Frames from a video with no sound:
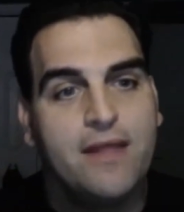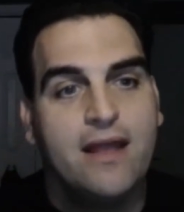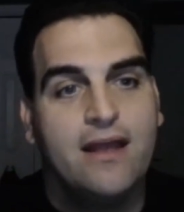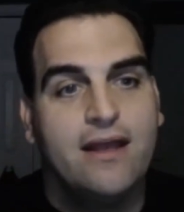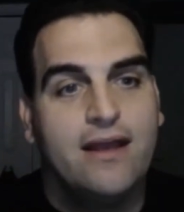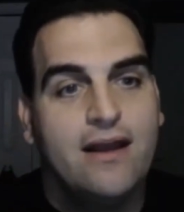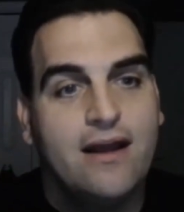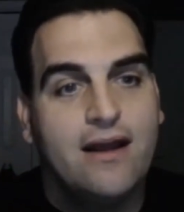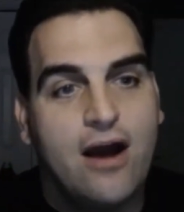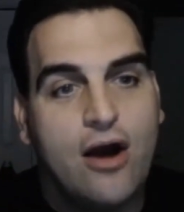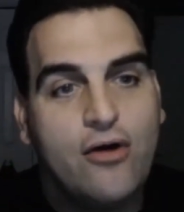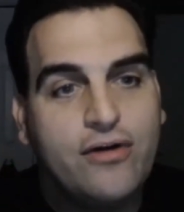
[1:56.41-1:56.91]

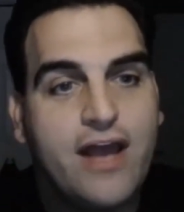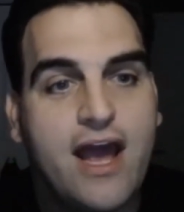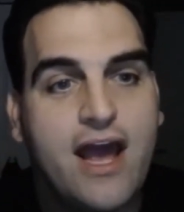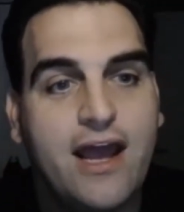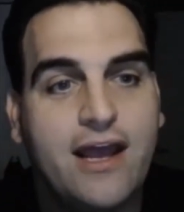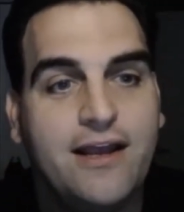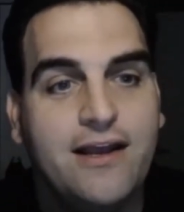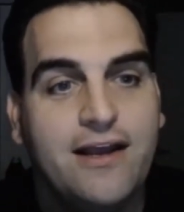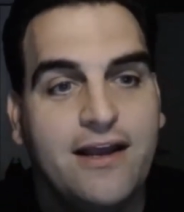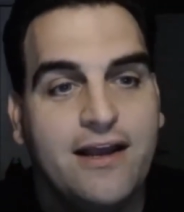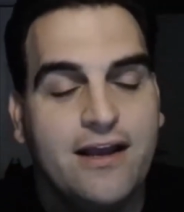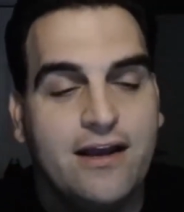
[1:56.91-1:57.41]

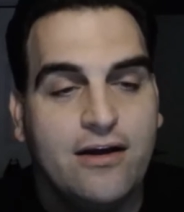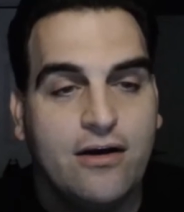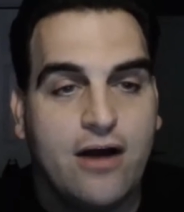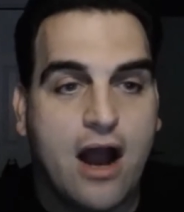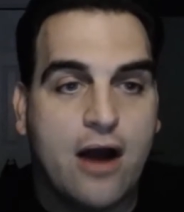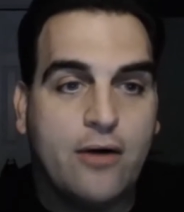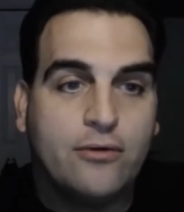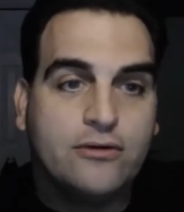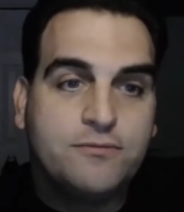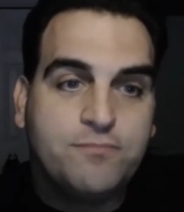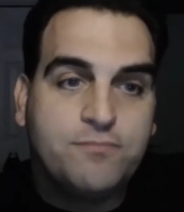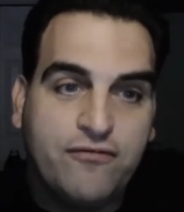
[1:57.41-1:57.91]
okay, I
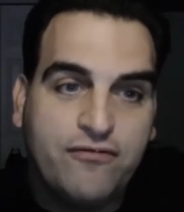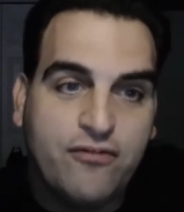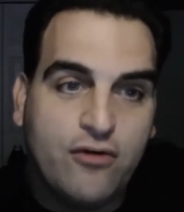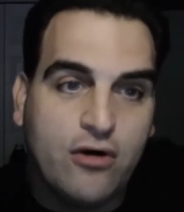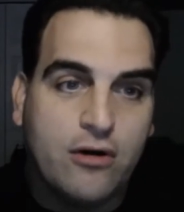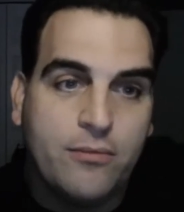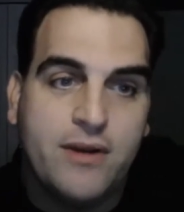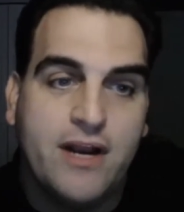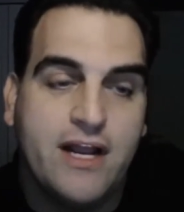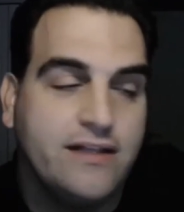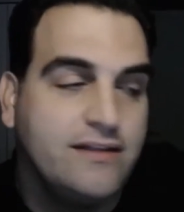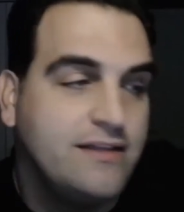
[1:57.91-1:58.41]
was
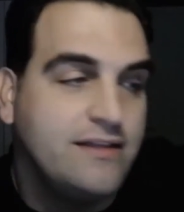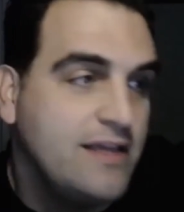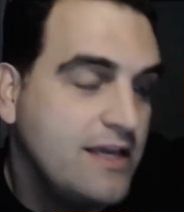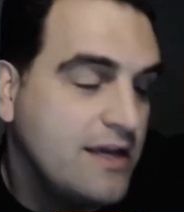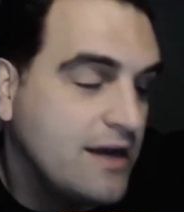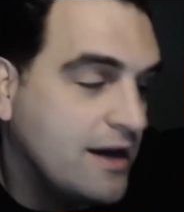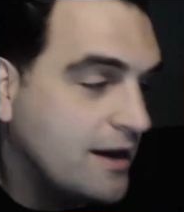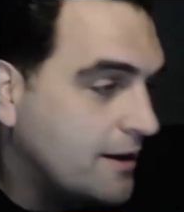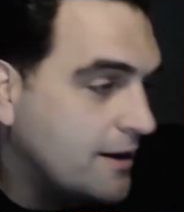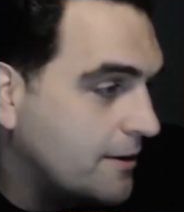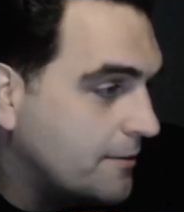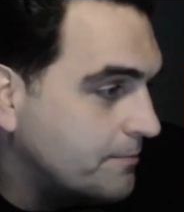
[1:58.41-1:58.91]
performing at the
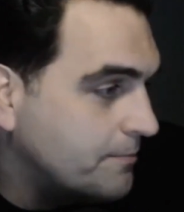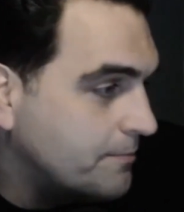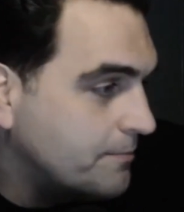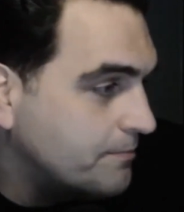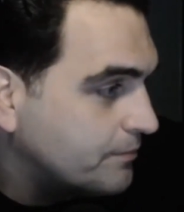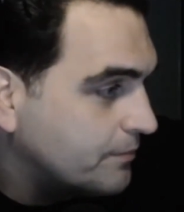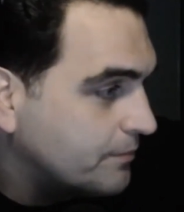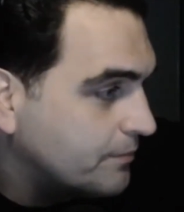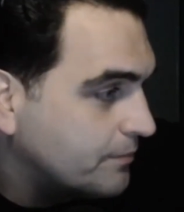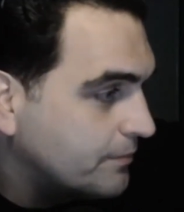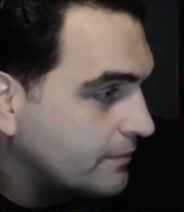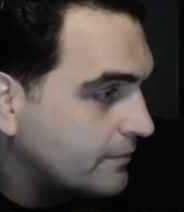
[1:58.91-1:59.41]

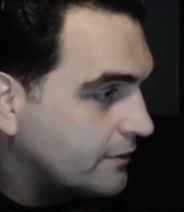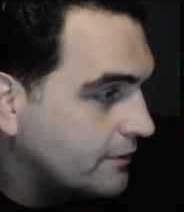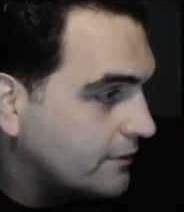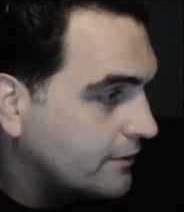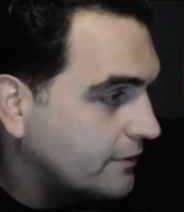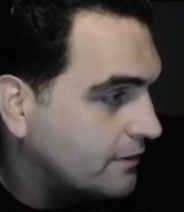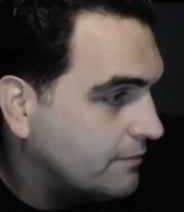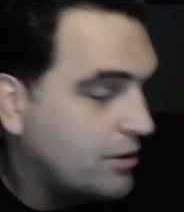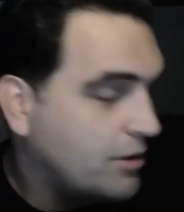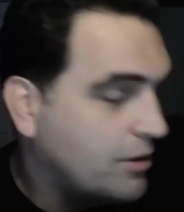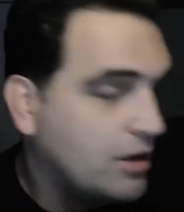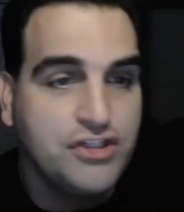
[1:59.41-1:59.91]

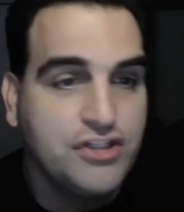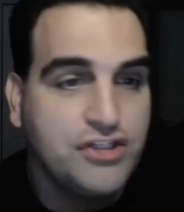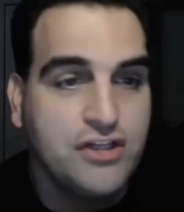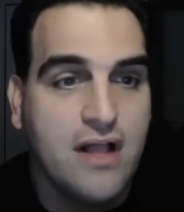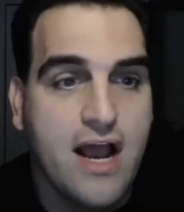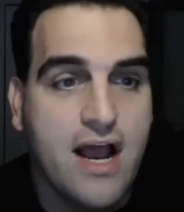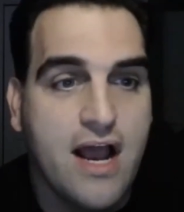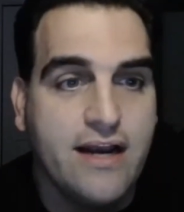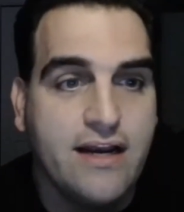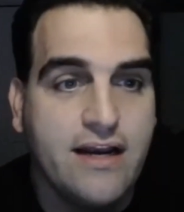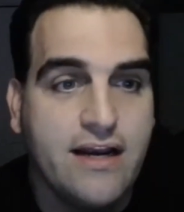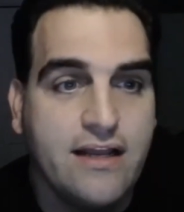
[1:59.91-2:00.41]

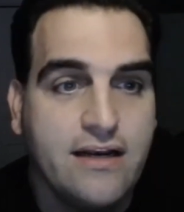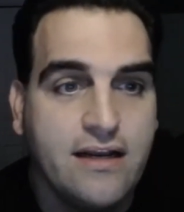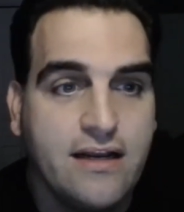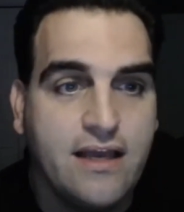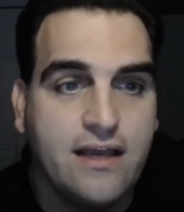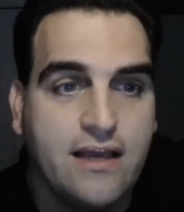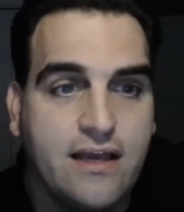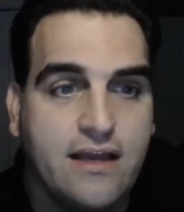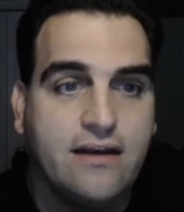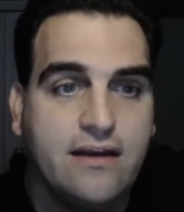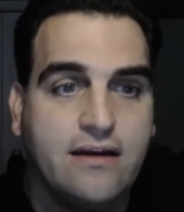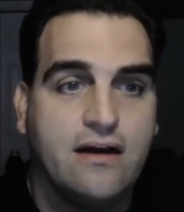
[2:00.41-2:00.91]
Punchline
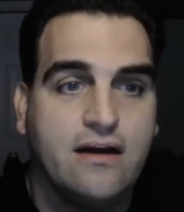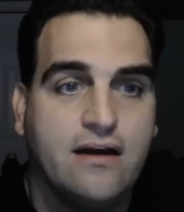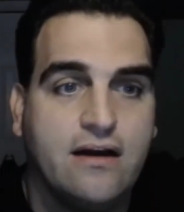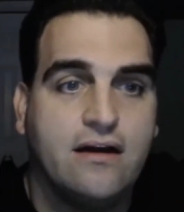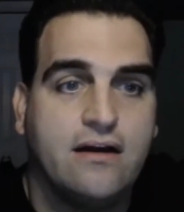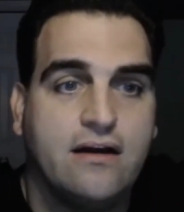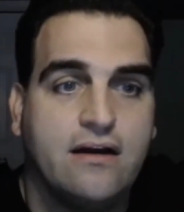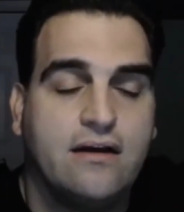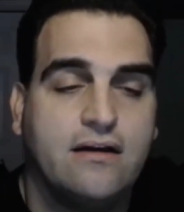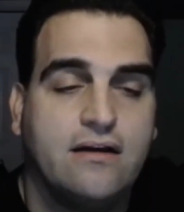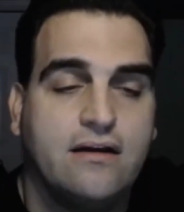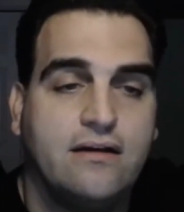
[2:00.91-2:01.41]
in
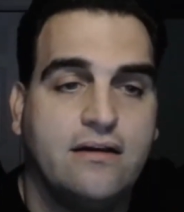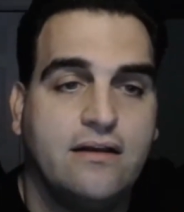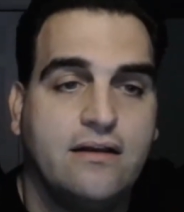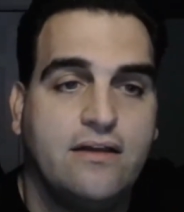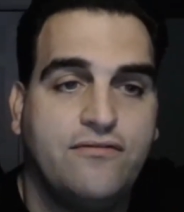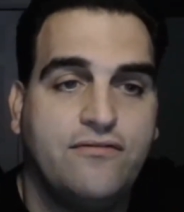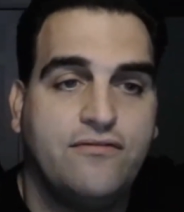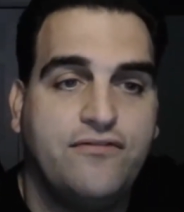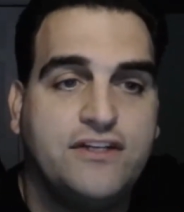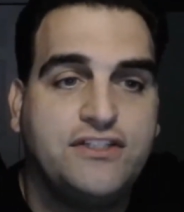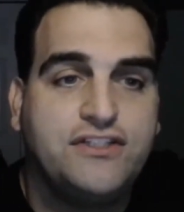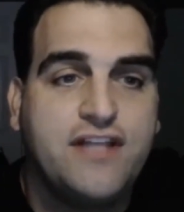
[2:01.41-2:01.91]

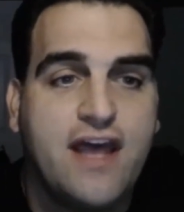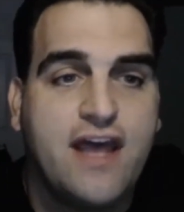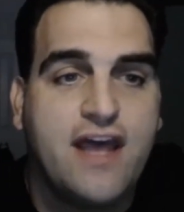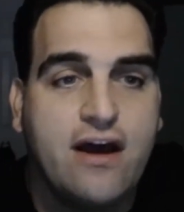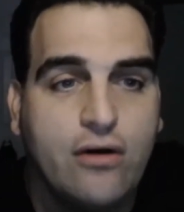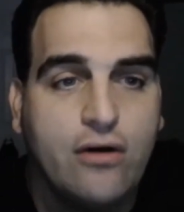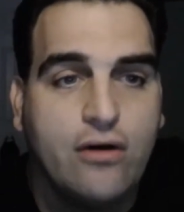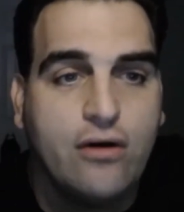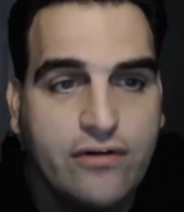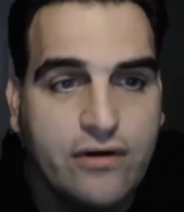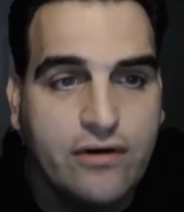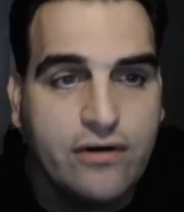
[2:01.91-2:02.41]
Fishtown
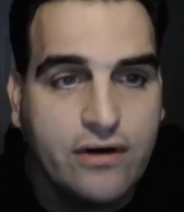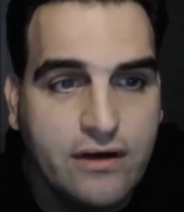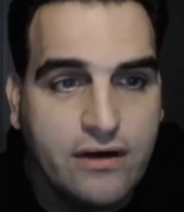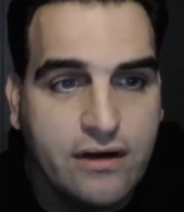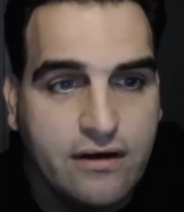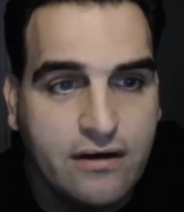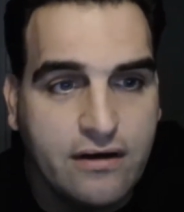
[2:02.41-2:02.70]
over in